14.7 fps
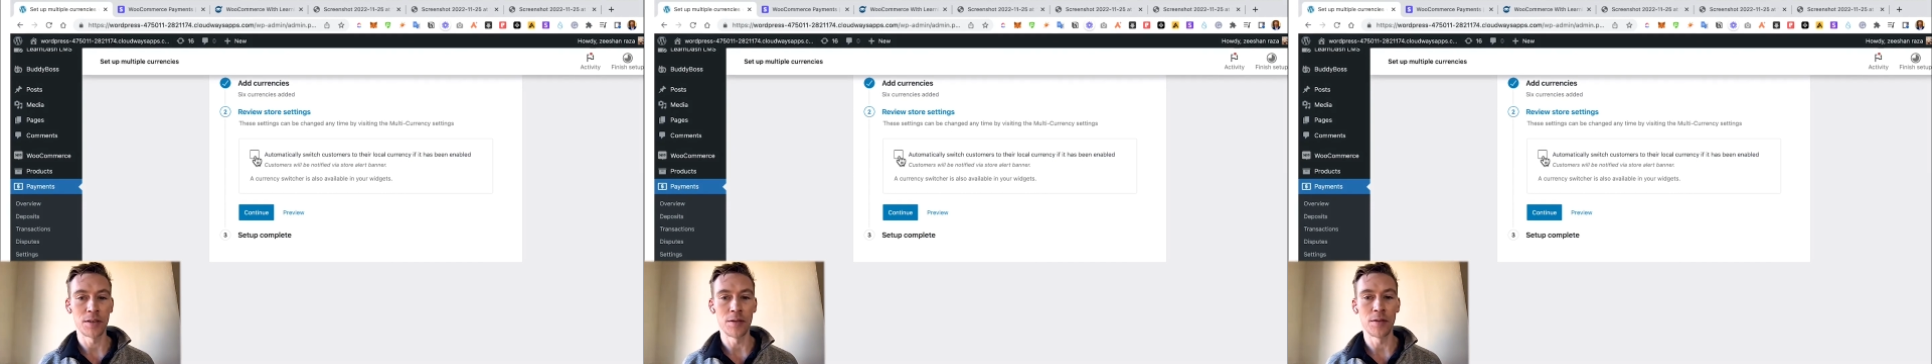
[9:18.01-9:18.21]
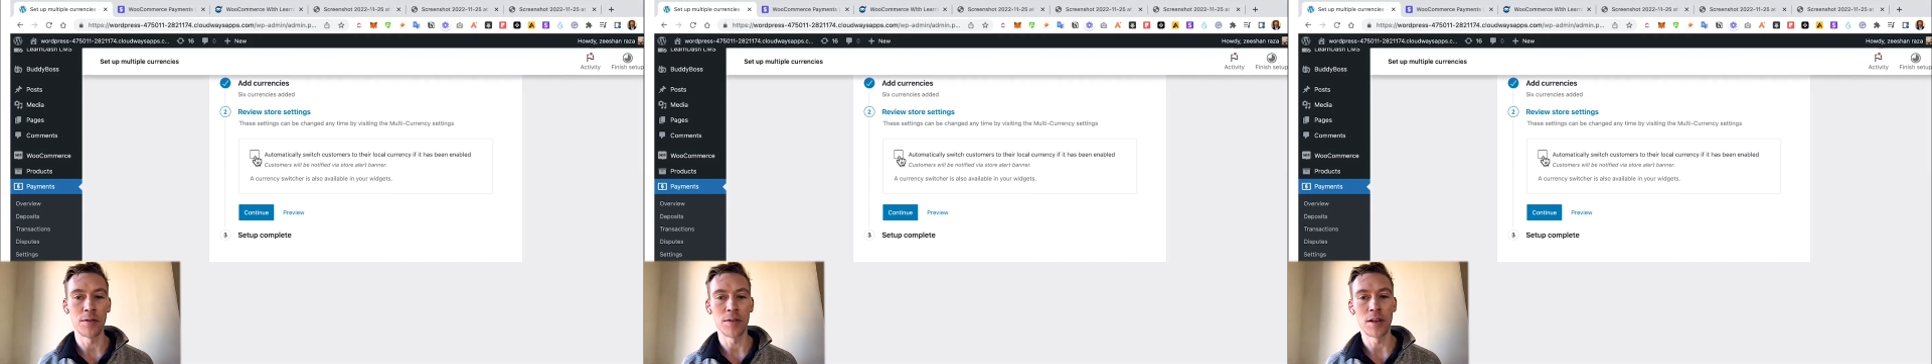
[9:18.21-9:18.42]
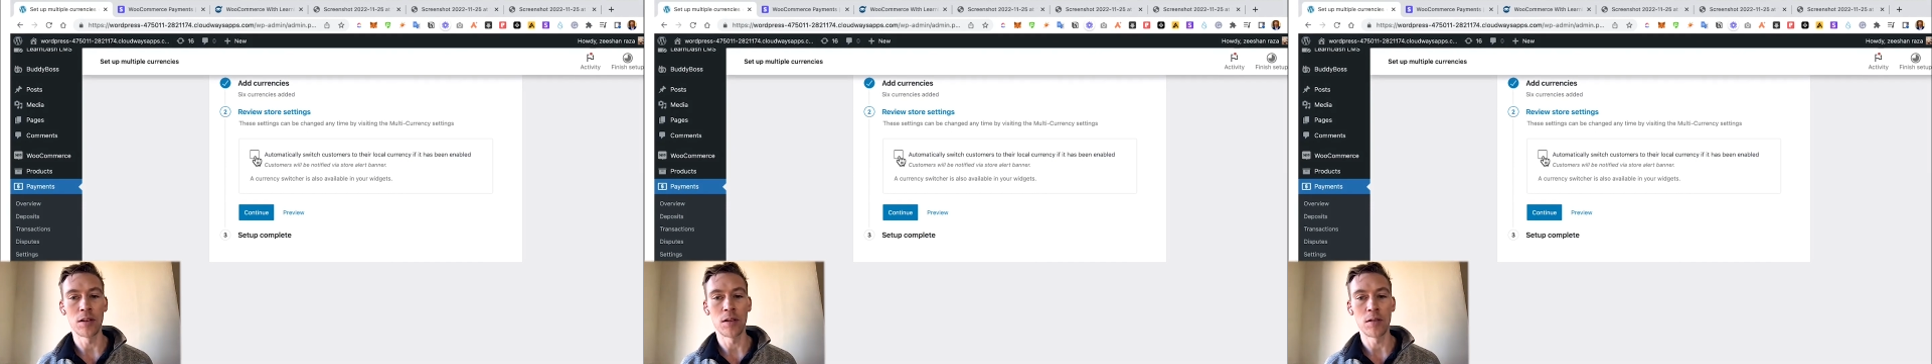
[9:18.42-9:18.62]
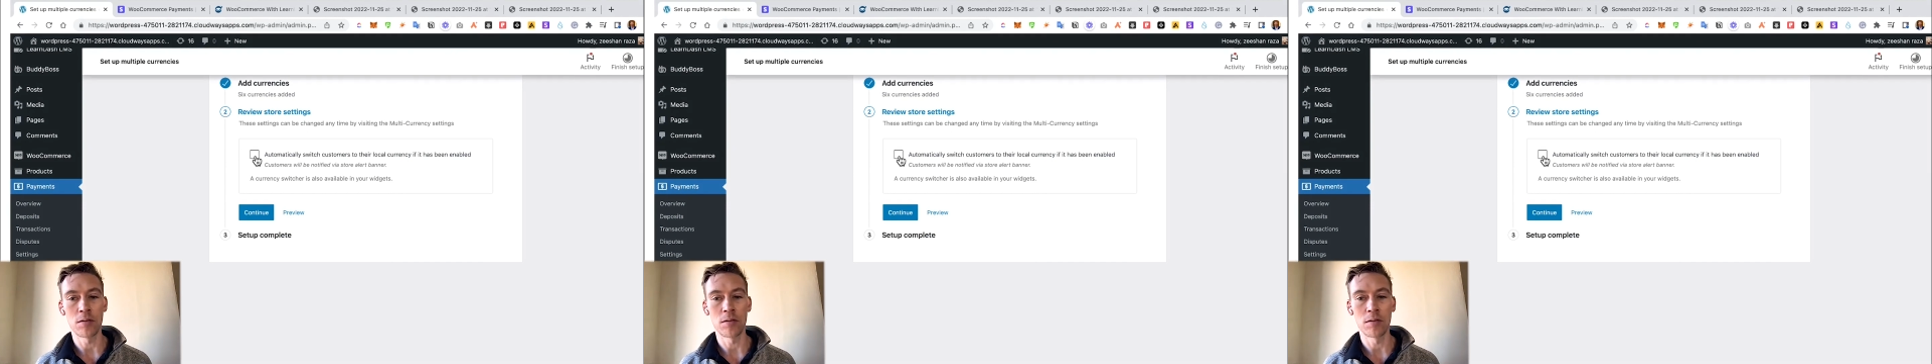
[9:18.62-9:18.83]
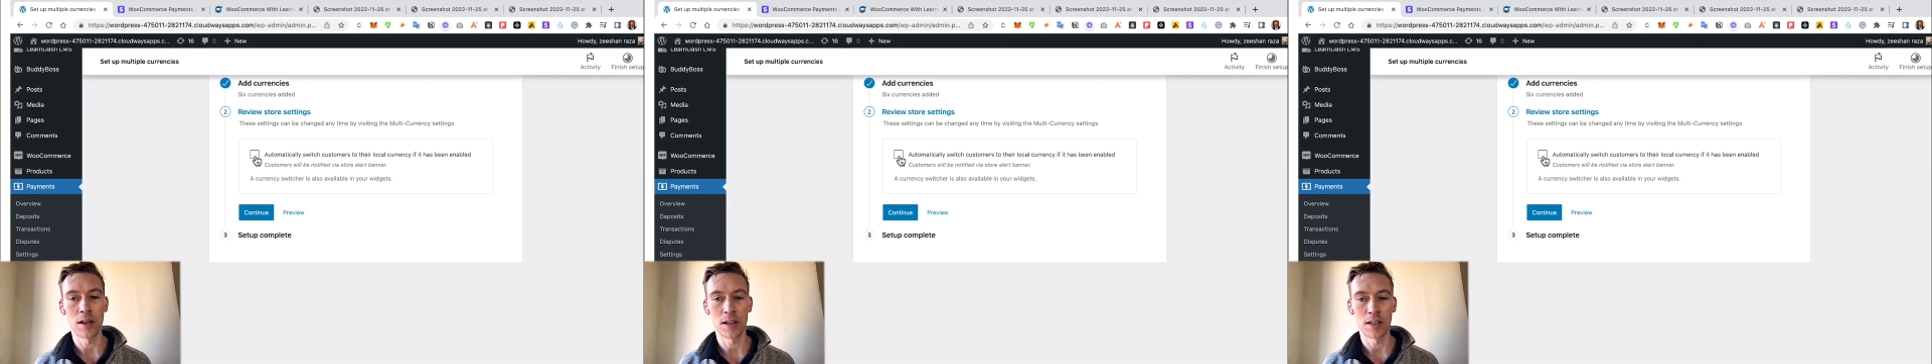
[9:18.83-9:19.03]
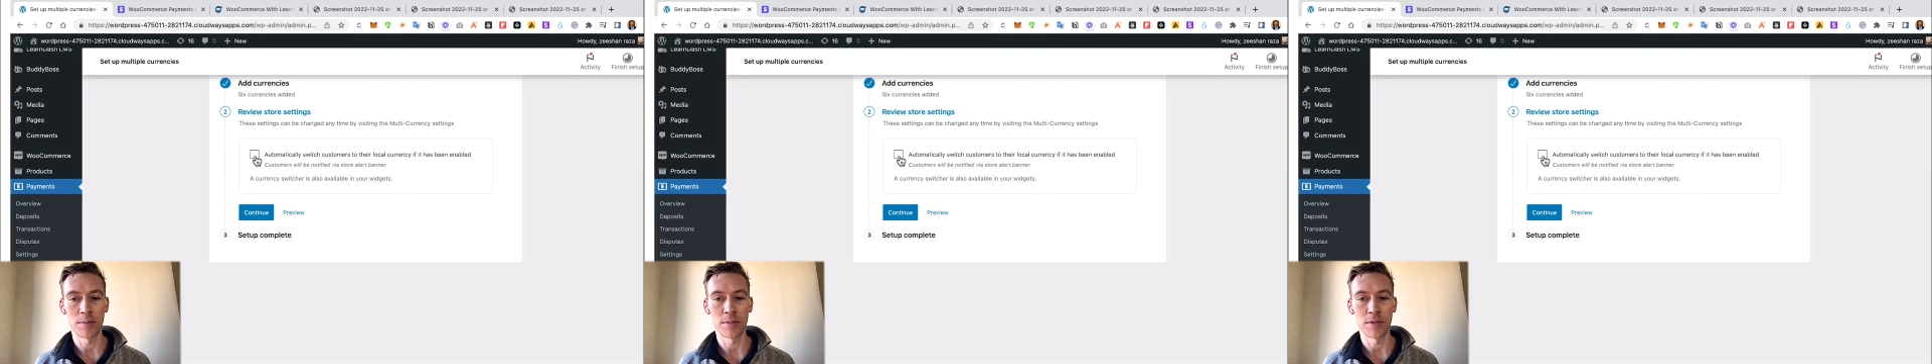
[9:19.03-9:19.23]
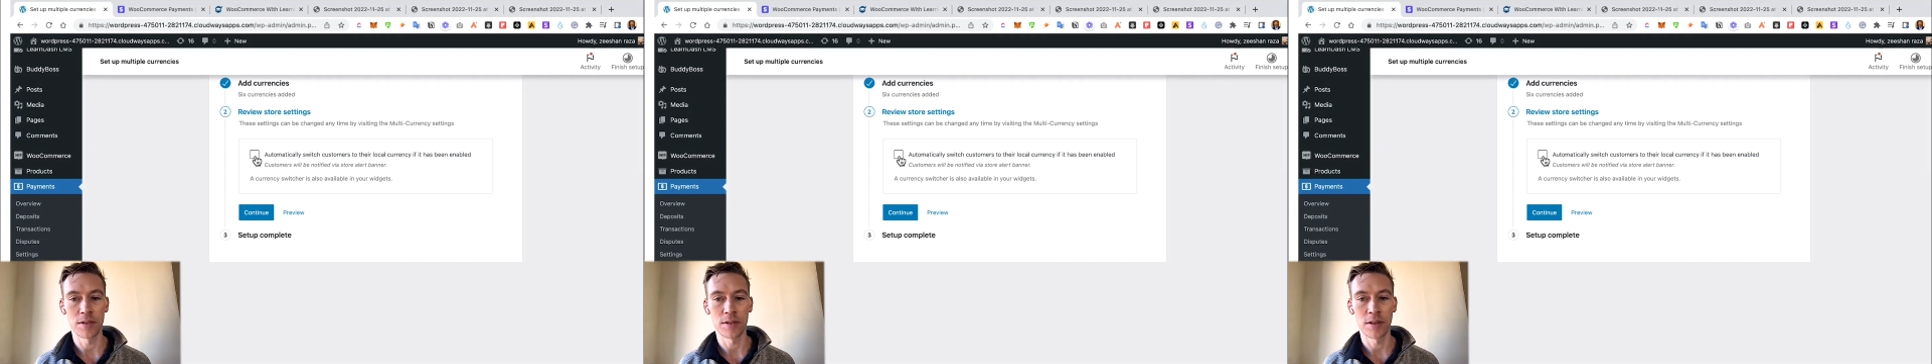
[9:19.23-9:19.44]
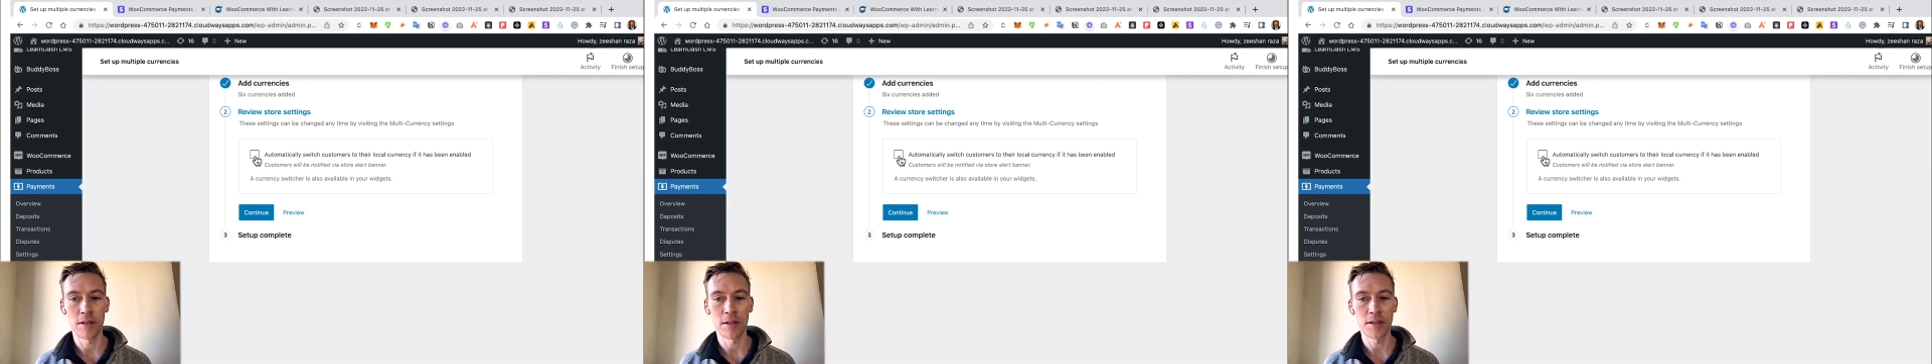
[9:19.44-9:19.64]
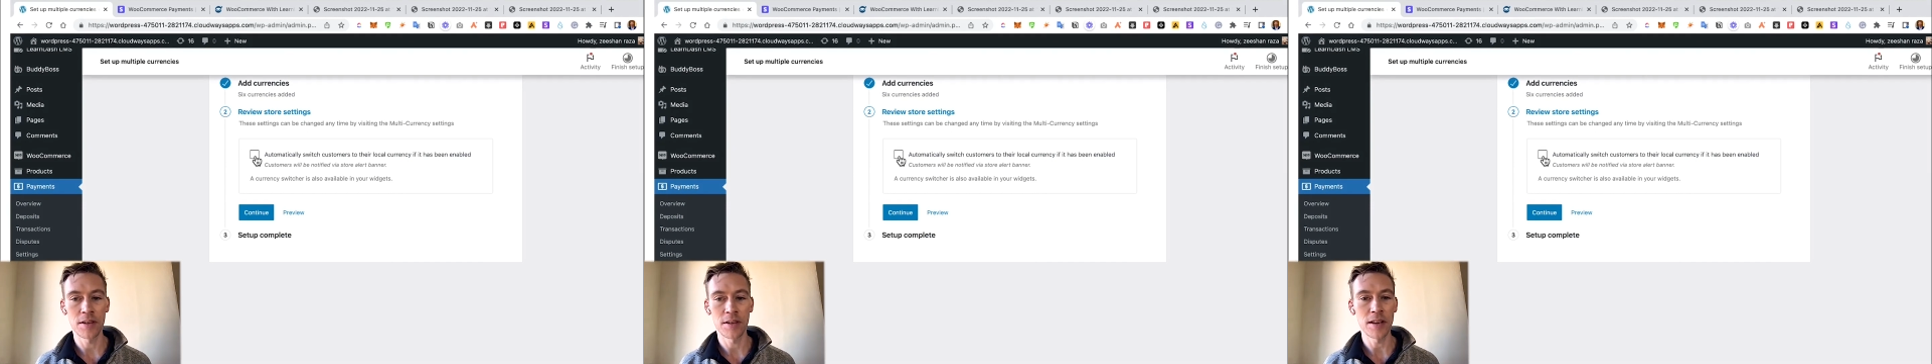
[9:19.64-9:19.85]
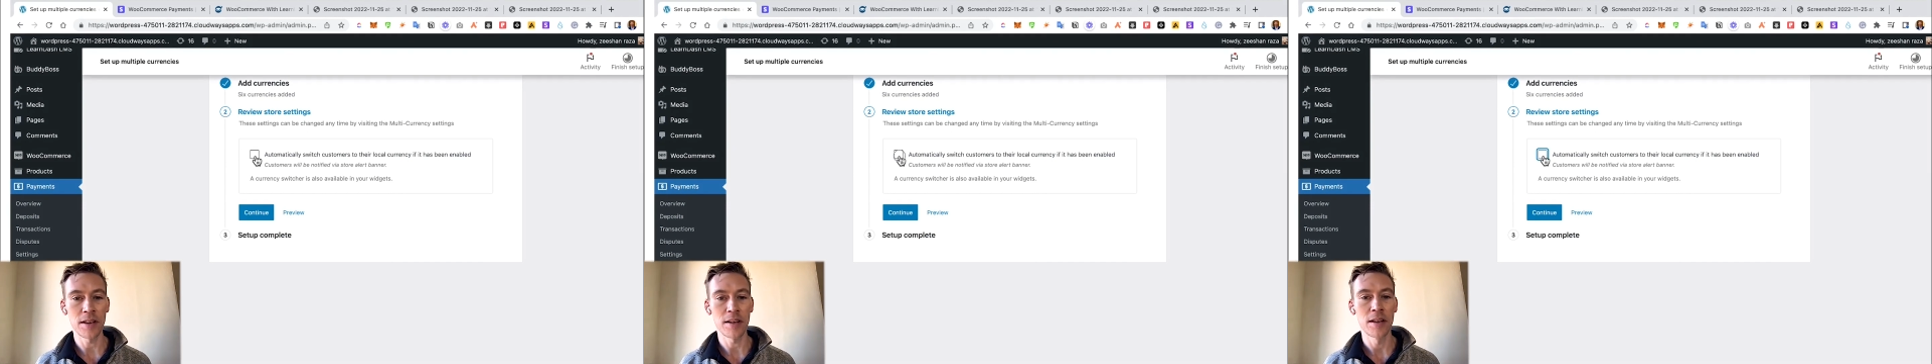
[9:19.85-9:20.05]
to the local customer's
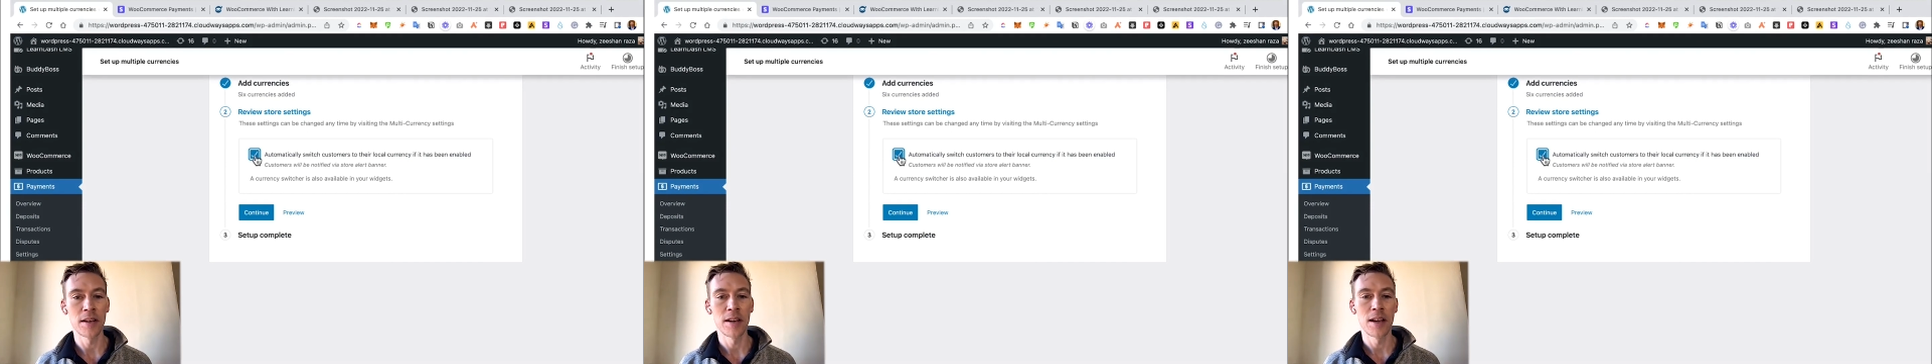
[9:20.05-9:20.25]
currency.